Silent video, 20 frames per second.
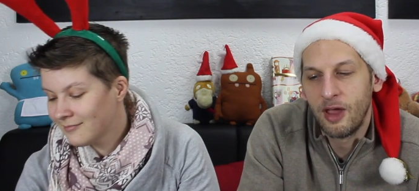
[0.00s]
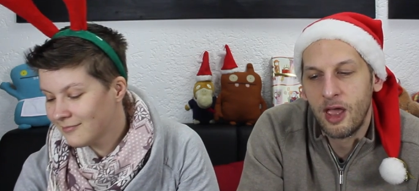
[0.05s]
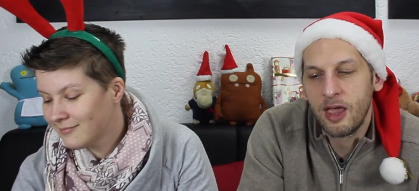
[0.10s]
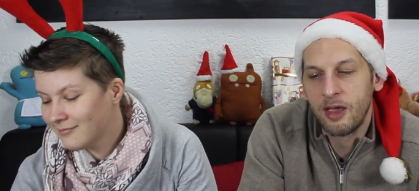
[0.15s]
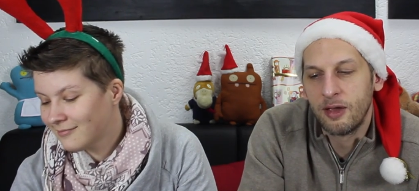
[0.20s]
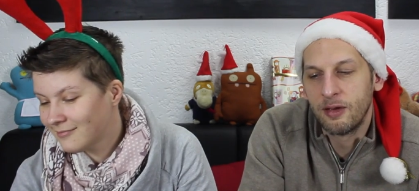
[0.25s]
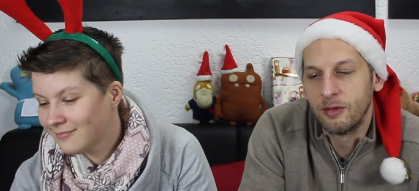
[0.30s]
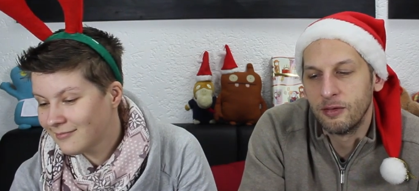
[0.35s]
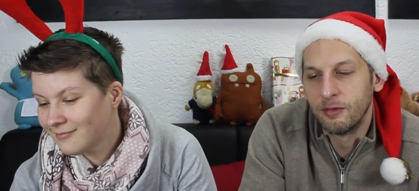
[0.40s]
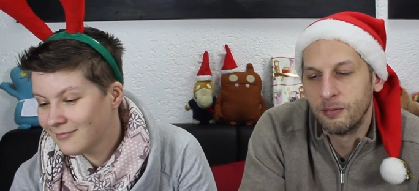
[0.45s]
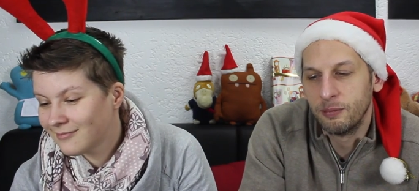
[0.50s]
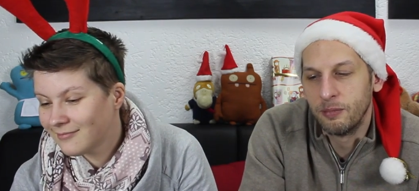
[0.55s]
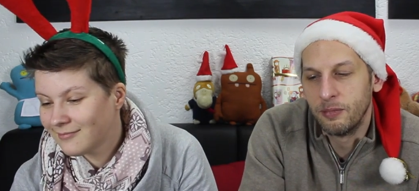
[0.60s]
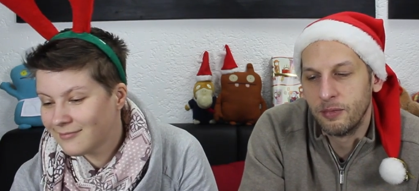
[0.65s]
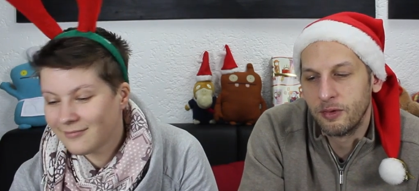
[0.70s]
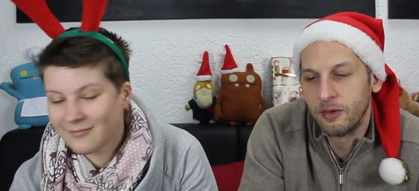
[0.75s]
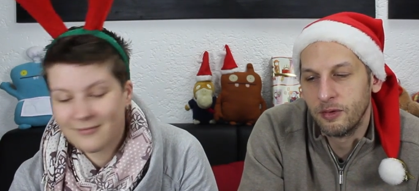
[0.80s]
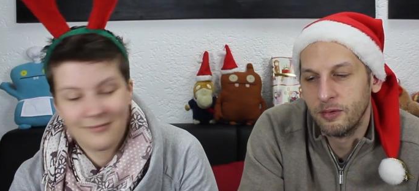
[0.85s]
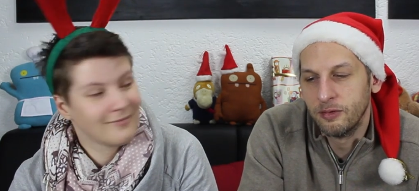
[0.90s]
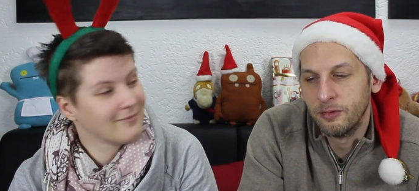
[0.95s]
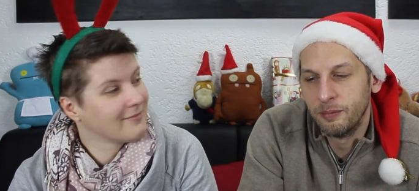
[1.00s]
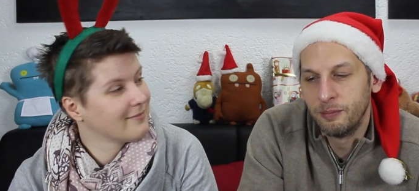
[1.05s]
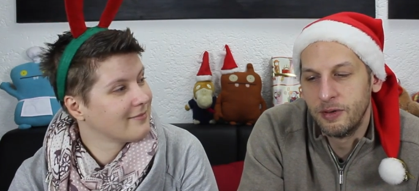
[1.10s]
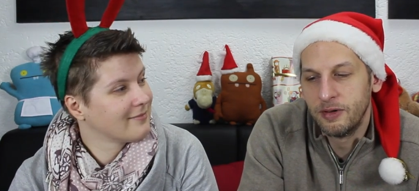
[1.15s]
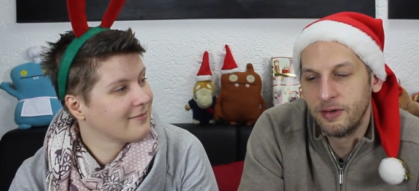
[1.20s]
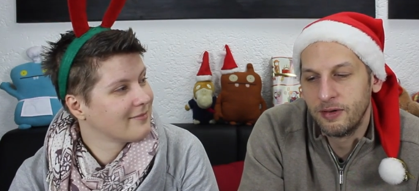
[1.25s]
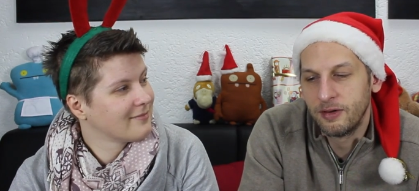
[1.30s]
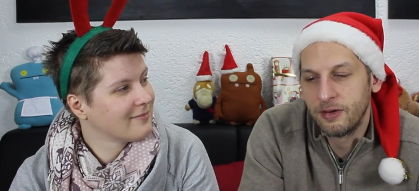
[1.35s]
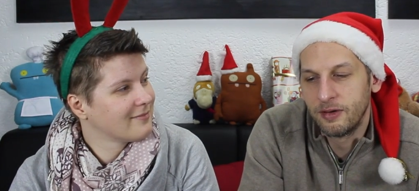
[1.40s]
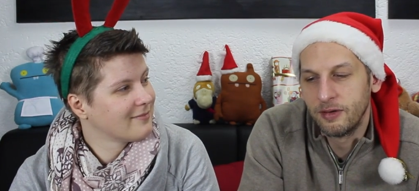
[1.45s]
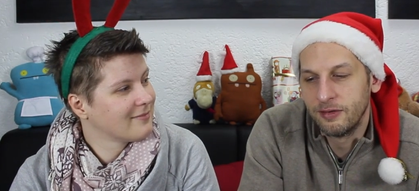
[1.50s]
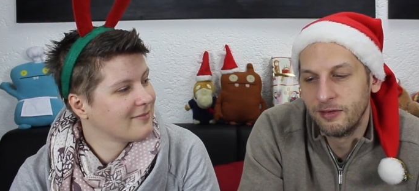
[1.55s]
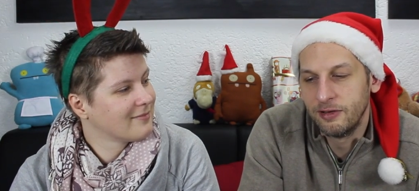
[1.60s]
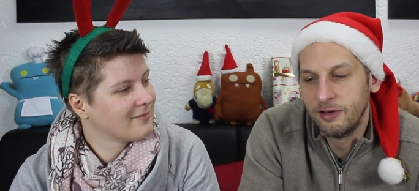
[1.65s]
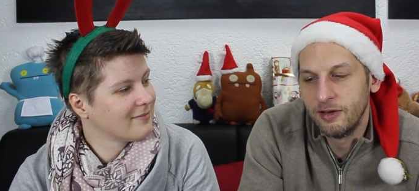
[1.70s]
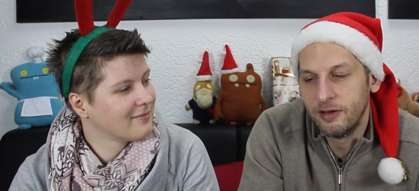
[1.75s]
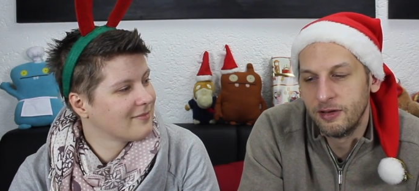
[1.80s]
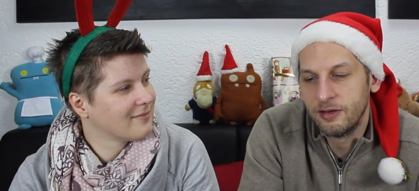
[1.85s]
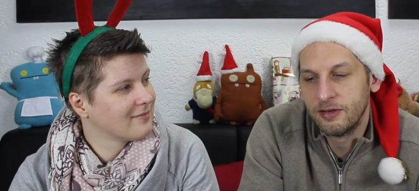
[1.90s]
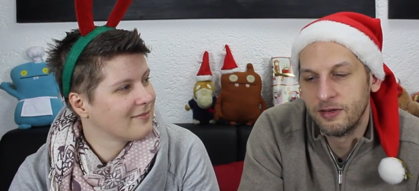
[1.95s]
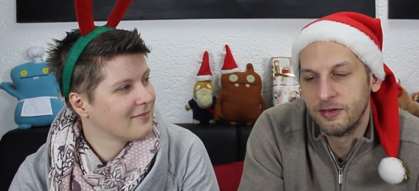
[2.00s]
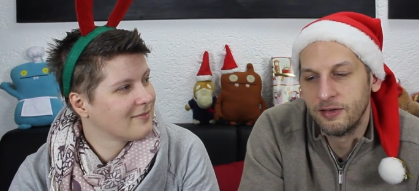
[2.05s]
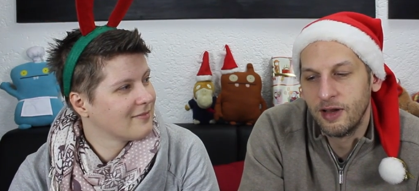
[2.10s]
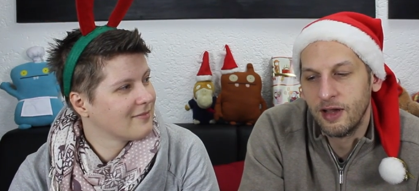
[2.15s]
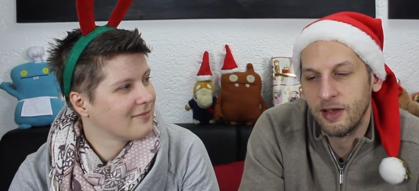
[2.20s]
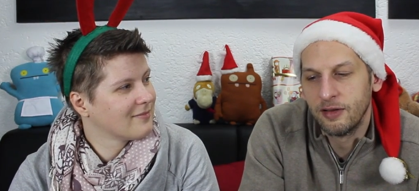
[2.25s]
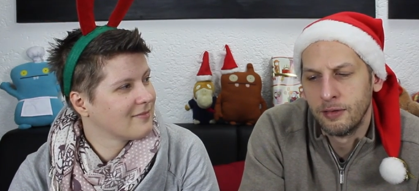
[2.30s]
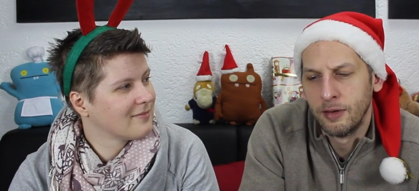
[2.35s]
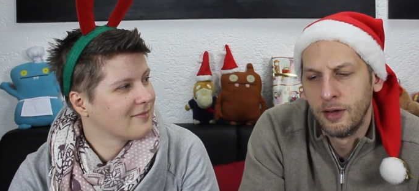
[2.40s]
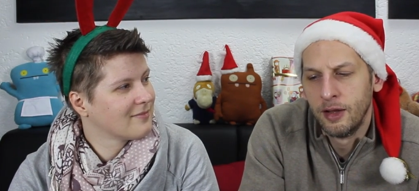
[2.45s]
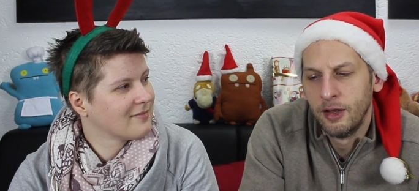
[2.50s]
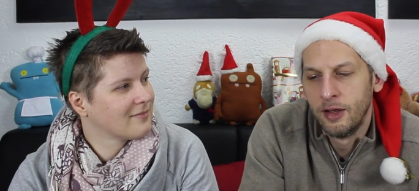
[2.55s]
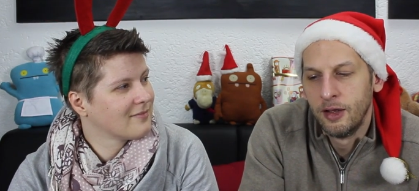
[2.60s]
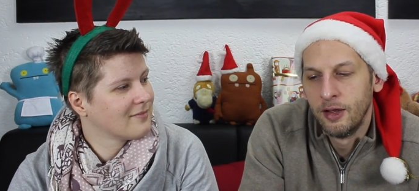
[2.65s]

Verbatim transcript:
Speaker 1: inconspicuously just asked.